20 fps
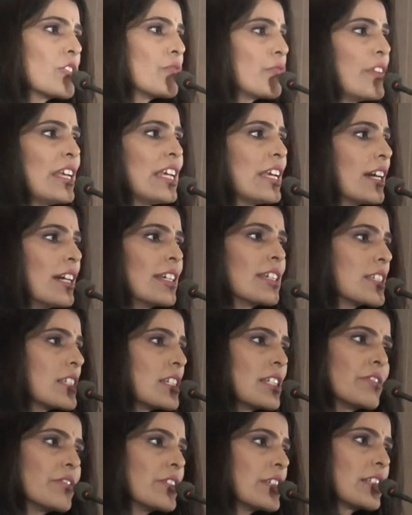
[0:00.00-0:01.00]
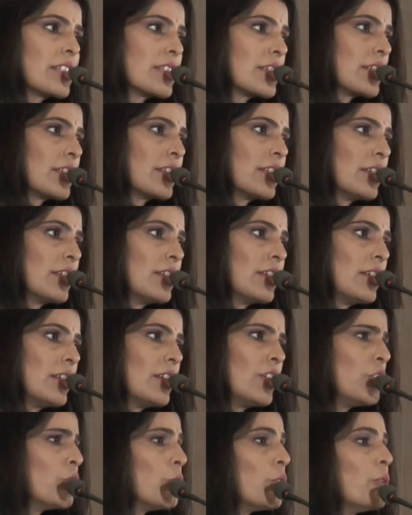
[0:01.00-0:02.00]
we can't achieve it.
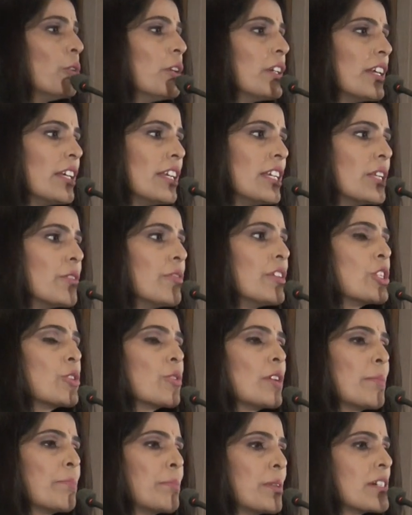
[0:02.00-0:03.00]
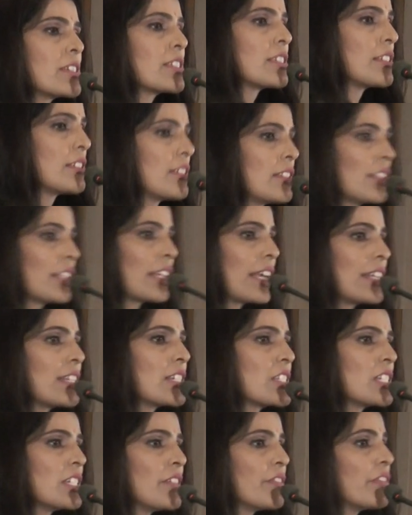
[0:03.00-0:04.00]
No individual person can
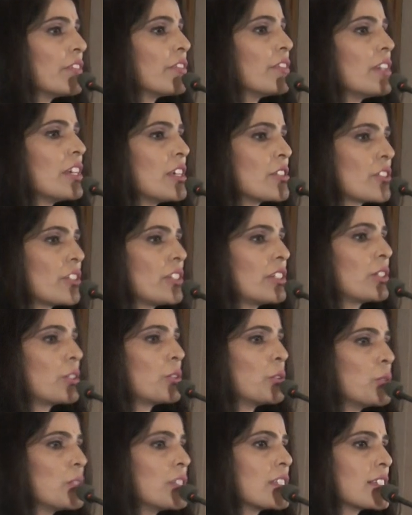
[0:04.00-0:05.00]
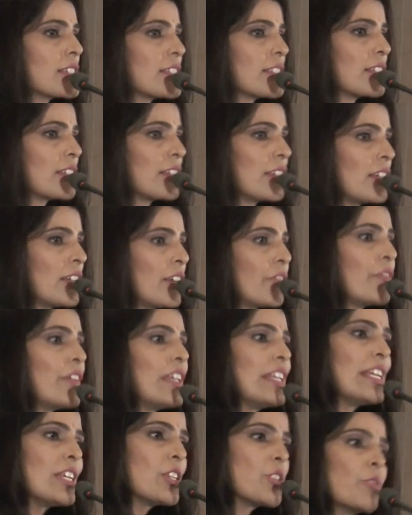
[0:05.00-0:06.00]
achieve his or her goals. We
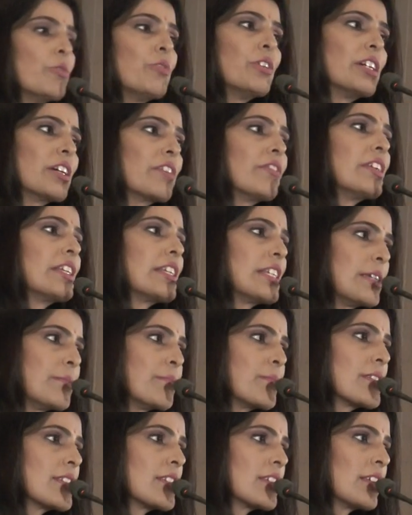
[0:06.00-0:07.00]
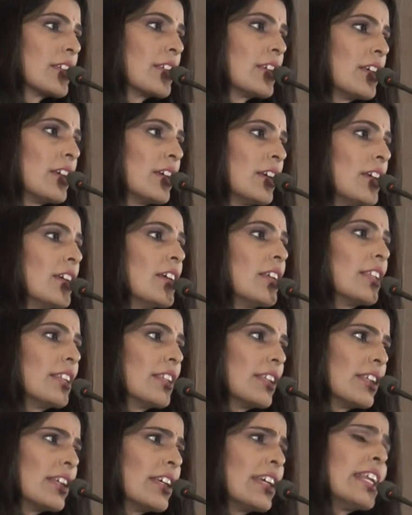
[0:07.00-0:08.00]
need to work with teams.
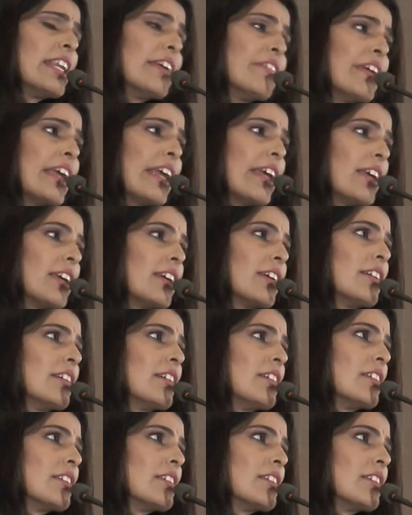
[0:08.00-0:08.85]
In a way,